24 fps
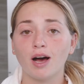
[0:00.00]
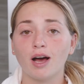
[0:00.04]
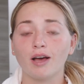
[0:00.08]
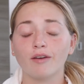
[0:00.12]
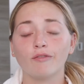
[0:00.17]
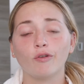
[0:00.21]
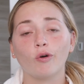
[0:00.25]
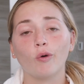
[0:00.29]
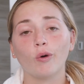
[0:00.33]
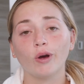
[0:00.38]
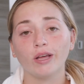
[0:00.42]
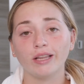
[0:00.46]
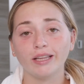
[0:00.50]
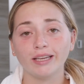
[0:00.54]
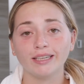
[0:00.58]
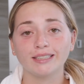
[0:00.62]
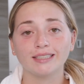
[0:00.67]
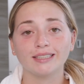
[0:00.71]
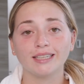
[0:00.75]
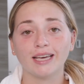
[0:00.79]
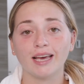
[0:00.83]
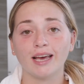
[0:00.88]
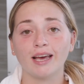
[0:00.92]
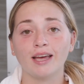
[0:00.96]
I have oily
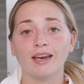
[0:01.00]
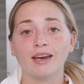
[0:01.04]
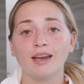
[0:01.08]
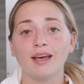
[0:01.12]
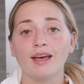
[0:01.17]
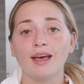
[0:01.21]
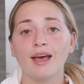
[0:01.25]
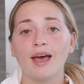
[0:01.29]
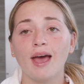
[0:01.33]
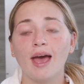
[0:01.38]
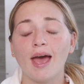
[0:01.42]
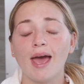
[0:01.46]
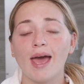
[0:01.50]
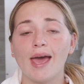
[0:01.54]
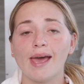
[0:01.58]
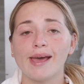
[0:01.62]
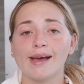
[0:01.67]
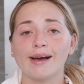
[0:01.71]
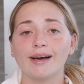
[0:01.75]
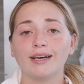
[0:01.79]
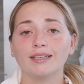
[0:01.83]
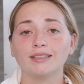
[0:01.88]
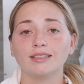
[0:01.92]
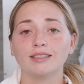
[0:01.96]
skin,
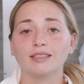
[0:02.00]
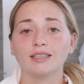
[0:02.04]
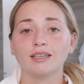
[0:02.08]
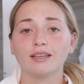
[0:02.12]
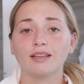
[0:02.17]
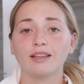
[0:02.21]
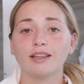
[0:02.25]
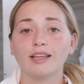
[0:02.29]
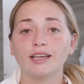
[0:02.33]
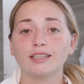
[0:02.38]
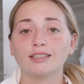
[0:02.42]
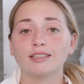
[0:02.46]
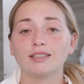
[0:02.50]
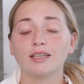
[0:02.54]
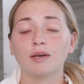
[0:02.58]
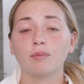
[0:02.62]
and this